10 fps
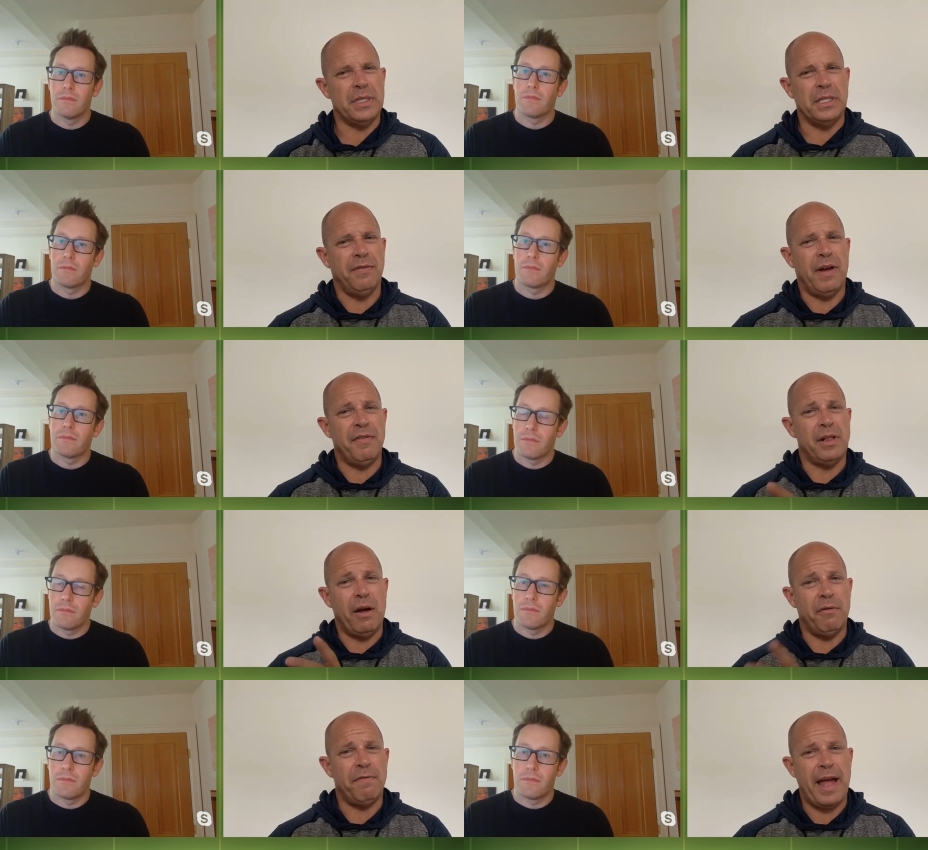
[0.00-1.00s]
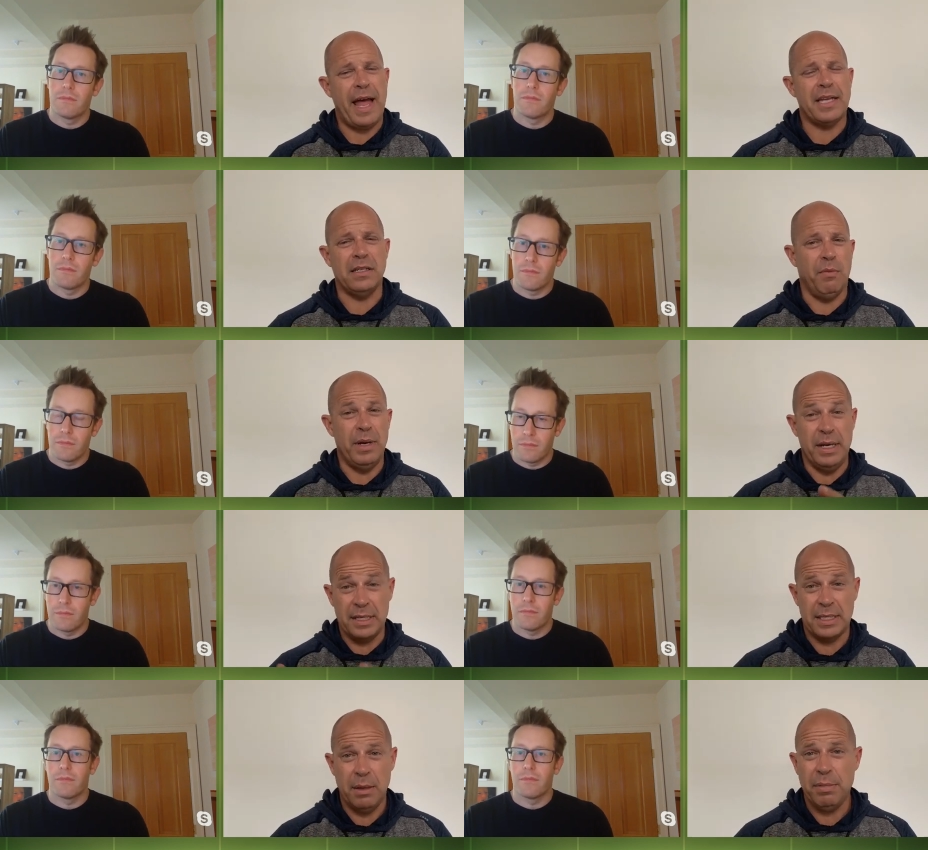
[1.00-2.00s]
Speaker 1: 365 cloud fast enough. We need to
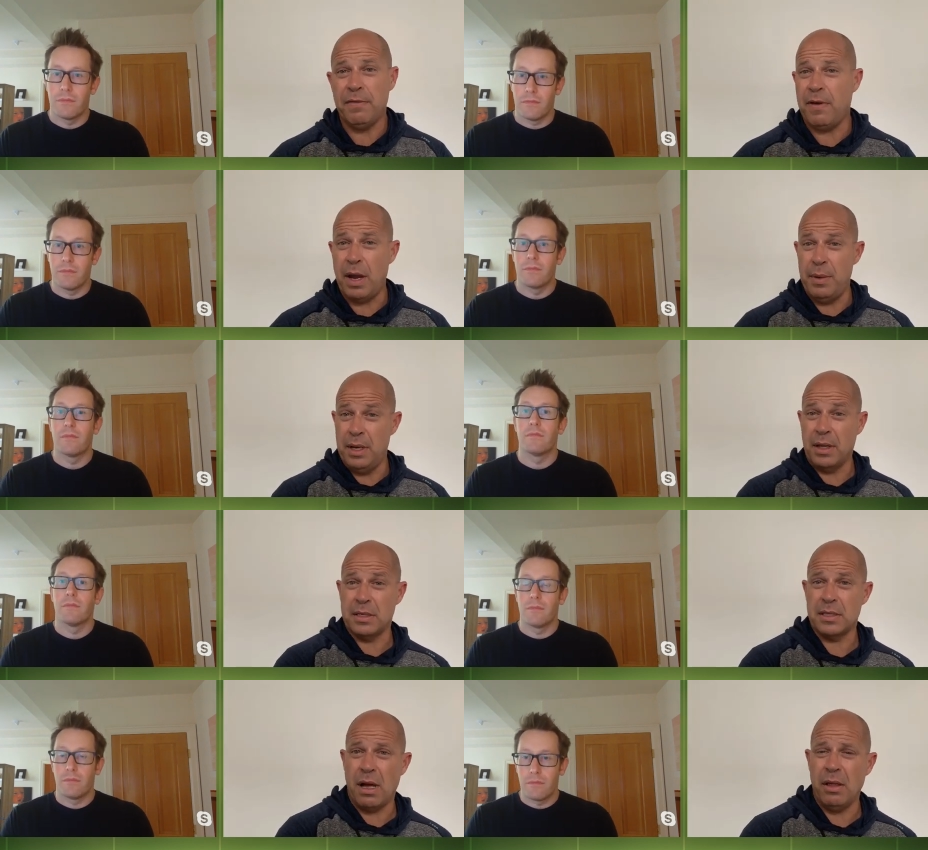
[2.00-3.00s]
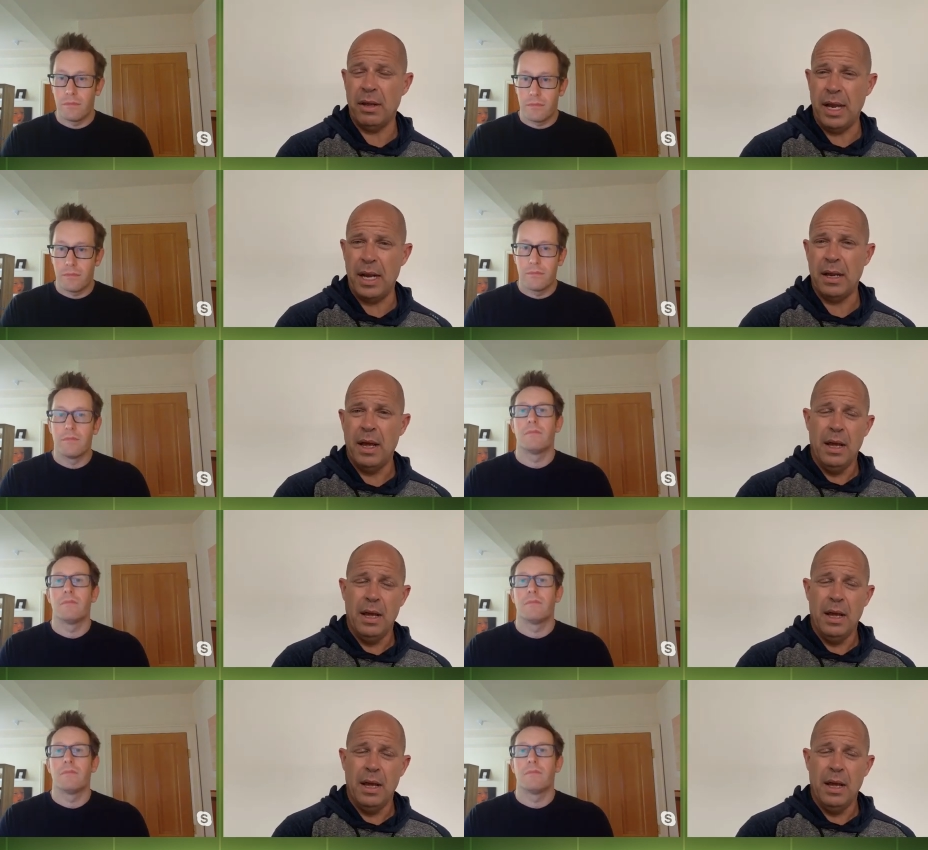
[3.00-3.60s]
simplify. We need to consolidate.